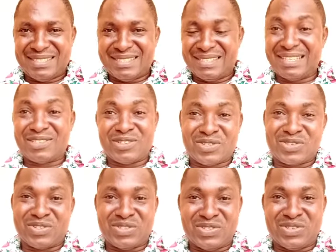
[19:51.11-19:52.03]
Let us
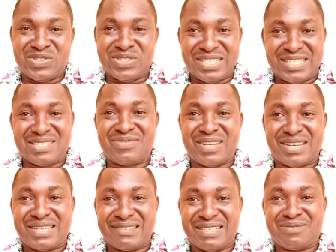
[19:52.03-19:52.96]
continue this very
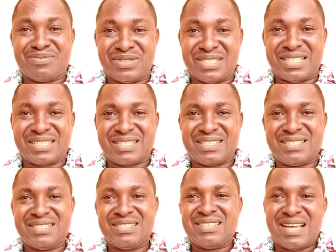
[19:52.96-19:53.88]
great project.
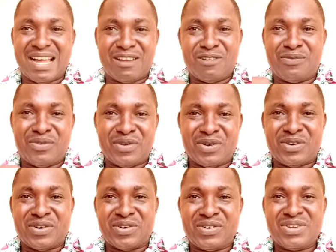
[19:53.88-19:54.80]
I love you
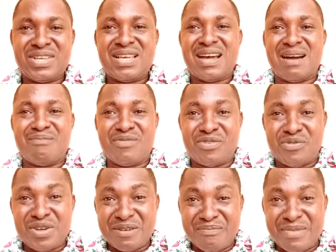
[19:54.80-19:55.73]
all and we
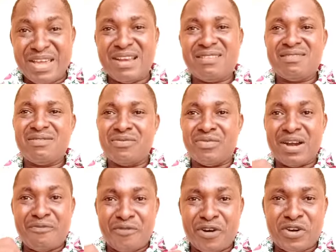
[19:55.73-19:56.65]
will remain
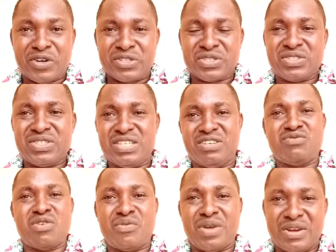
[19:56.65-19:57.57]
very focused in
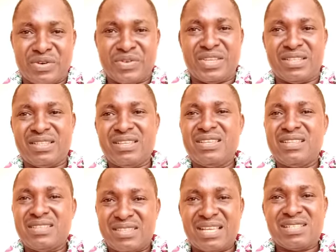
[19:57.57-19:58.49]
what we are doing.
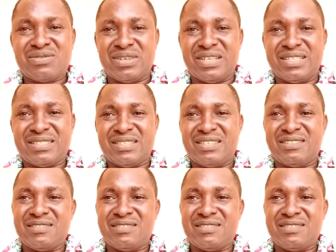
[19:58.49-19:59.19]
Thanks for listening.